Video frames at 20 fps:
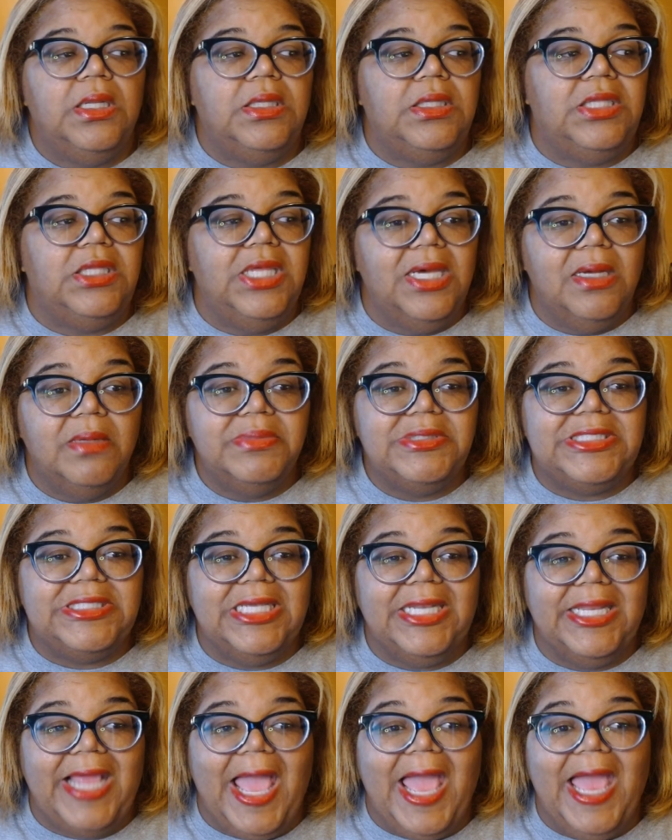them
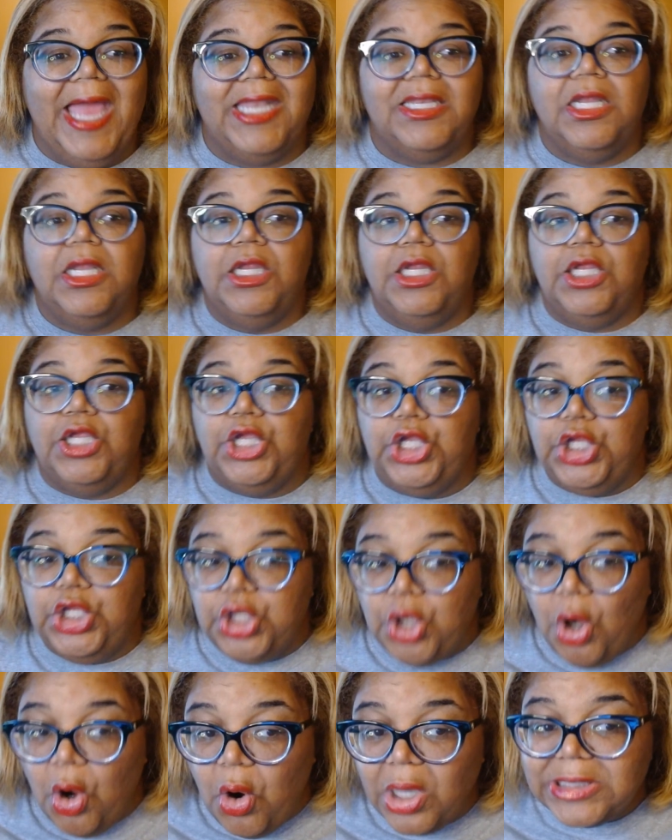sitting at
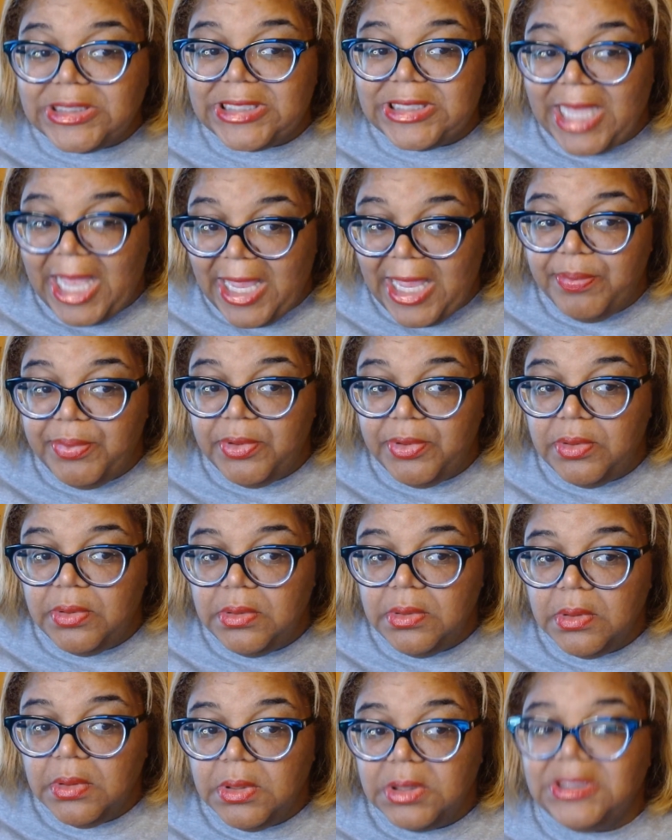your table
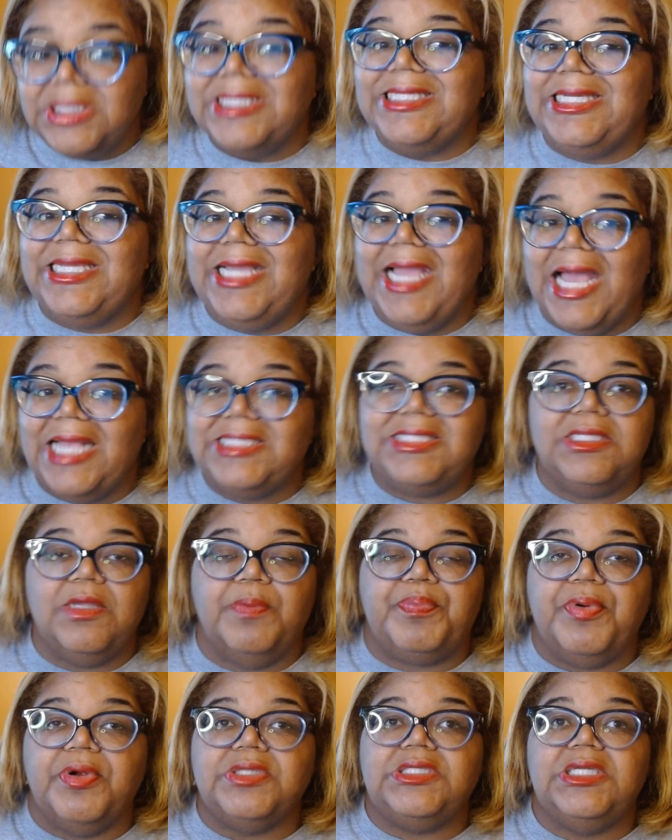the guest the
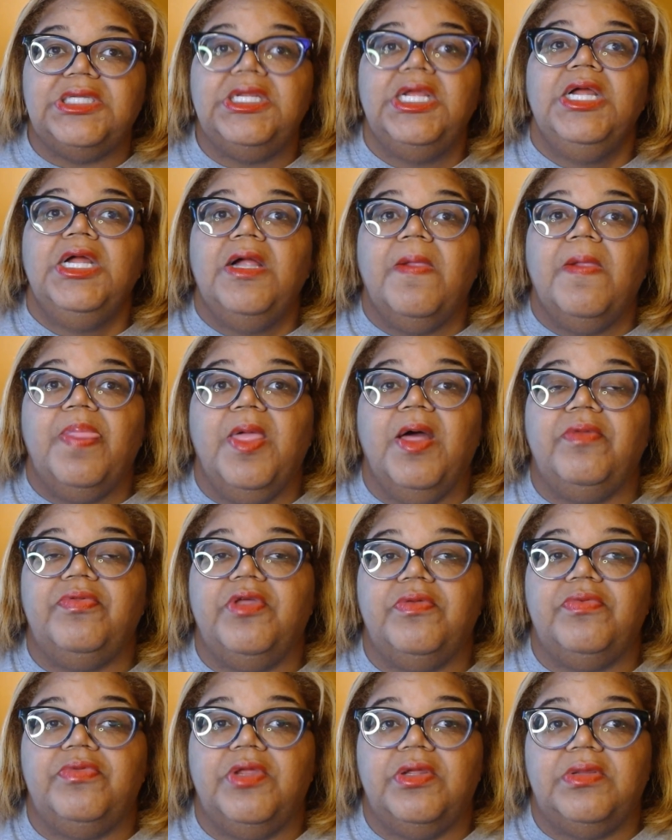person the
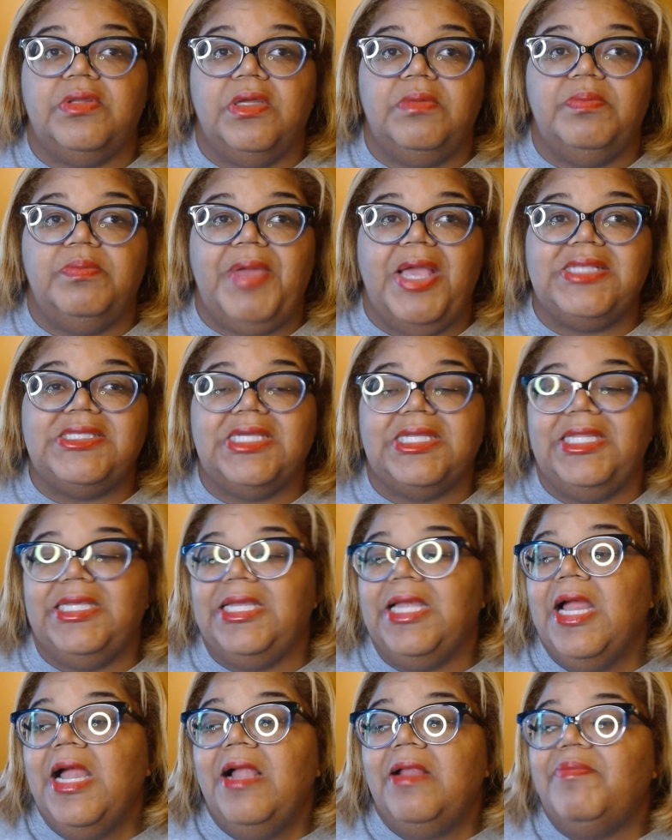the, the
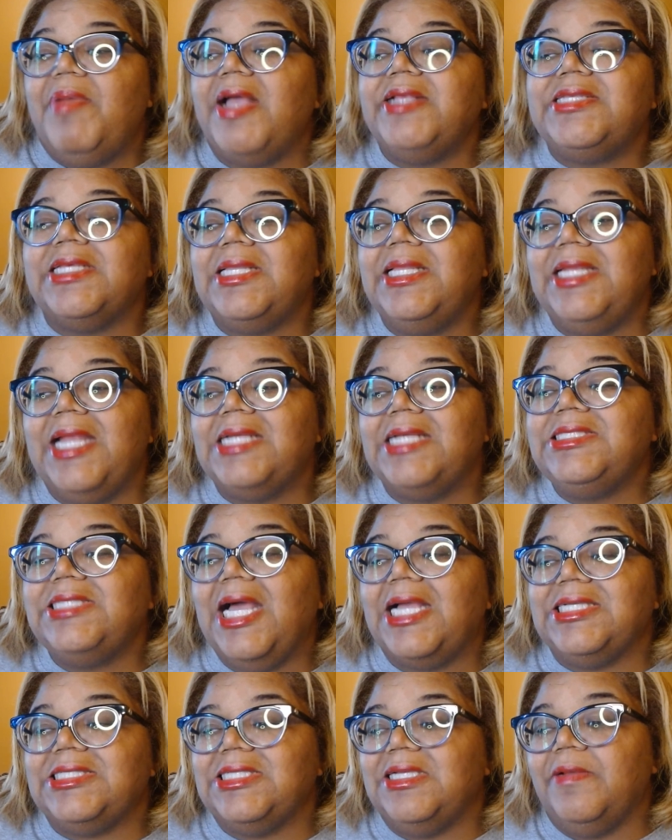basically basically that's
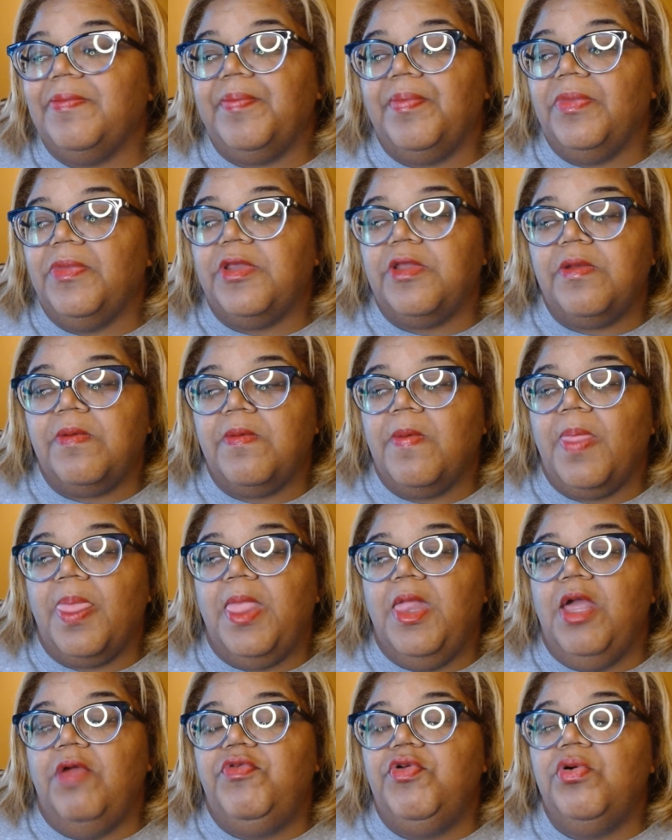like
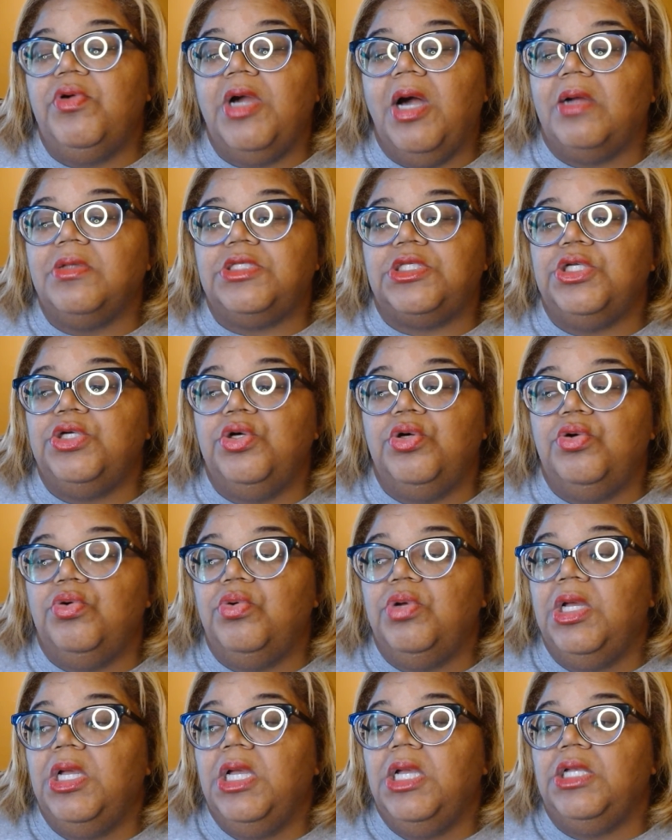if you go
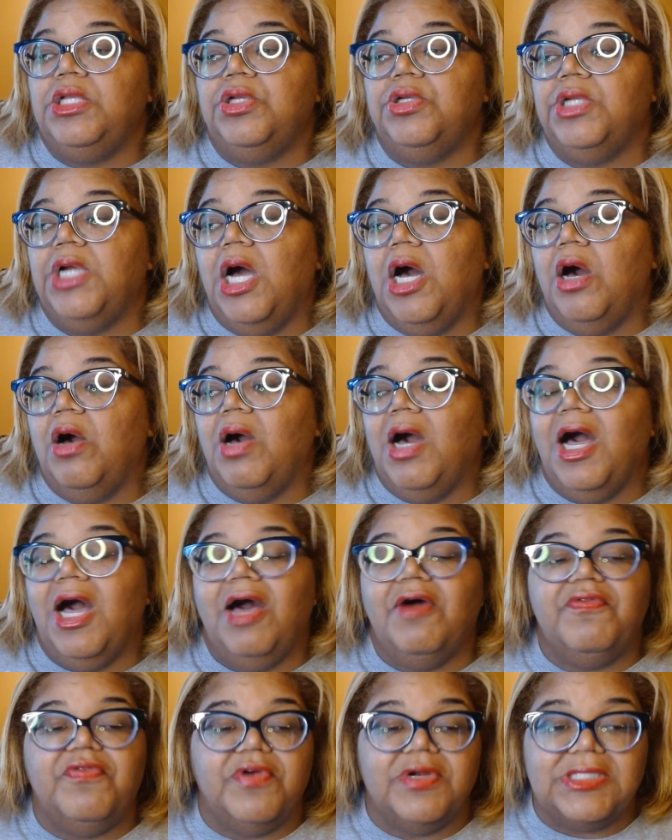to you know
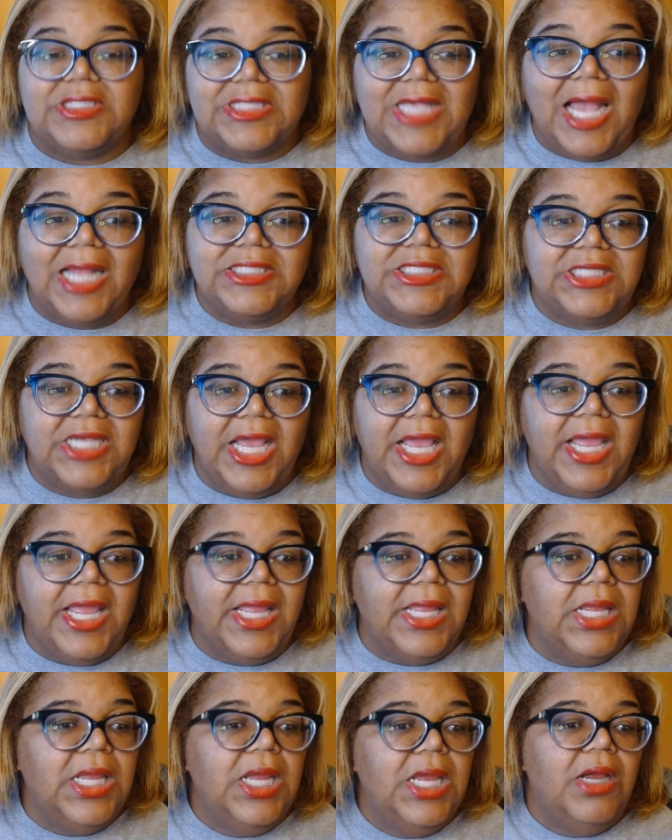a
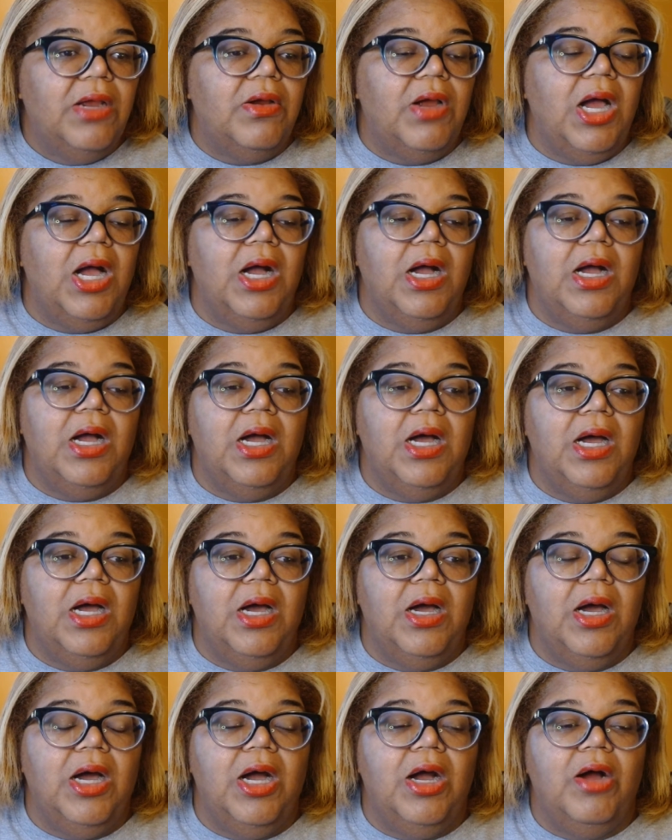Versace uh,
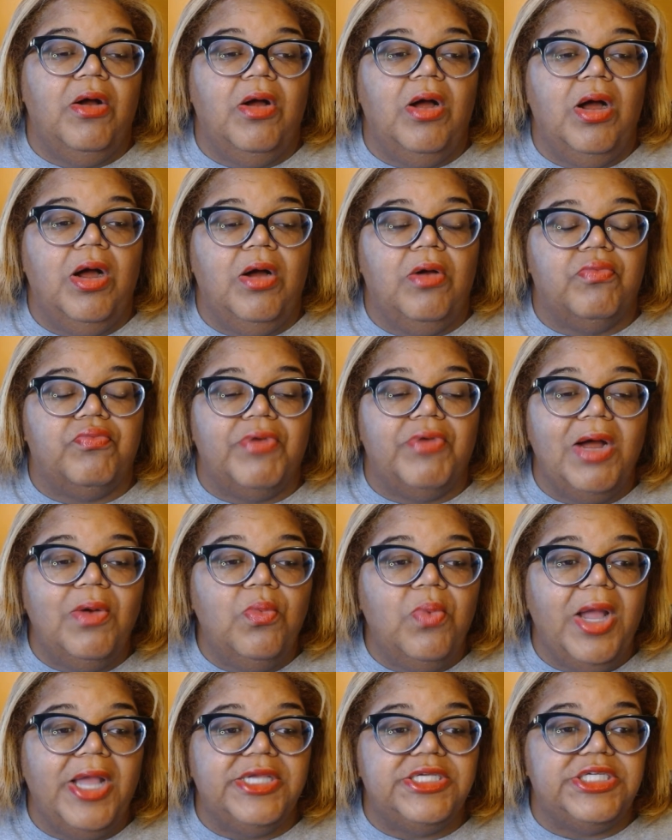uh, uh,
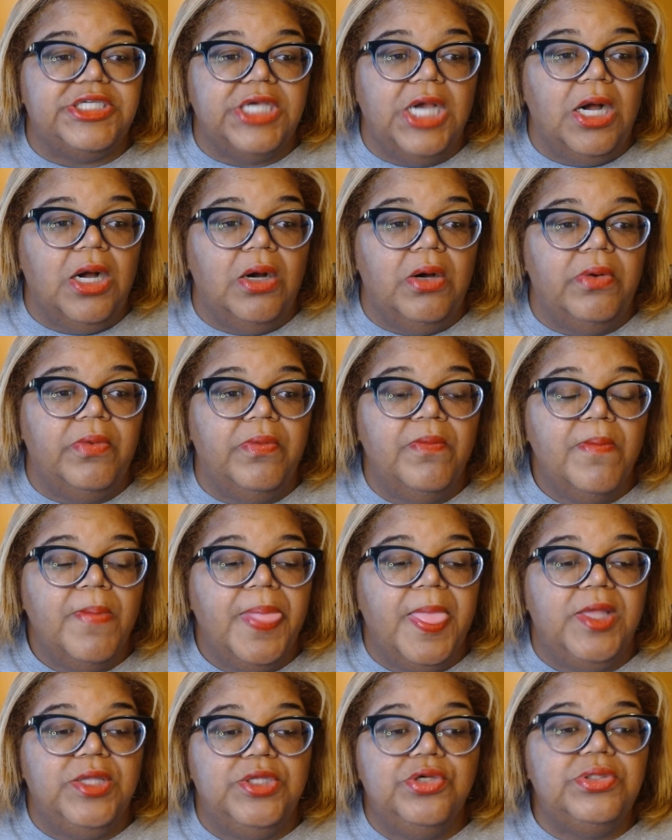runway show
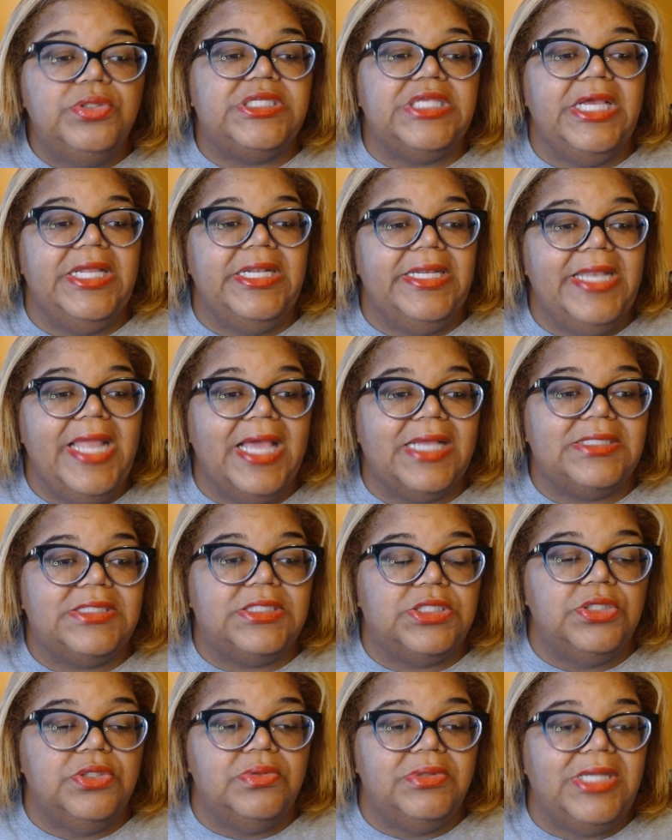you sit
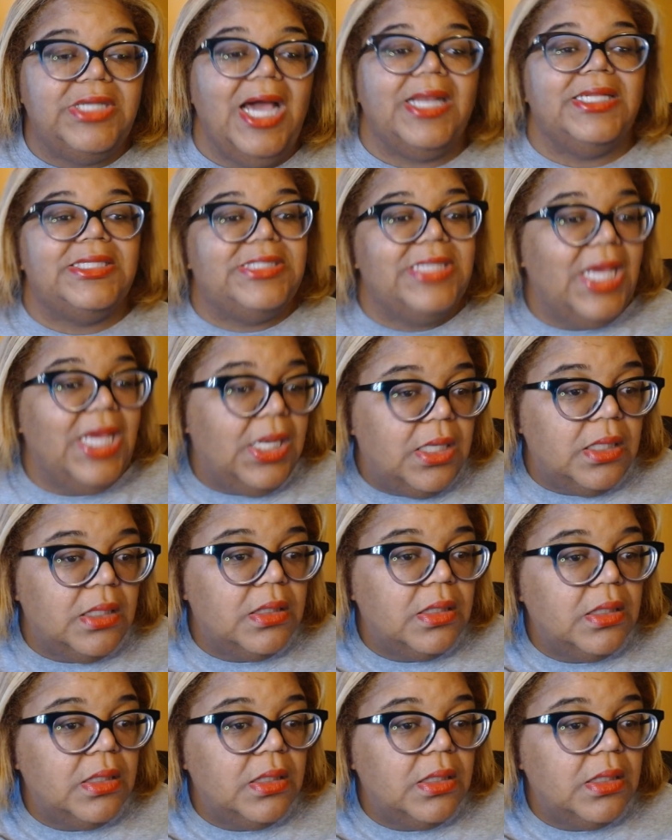next to Donatella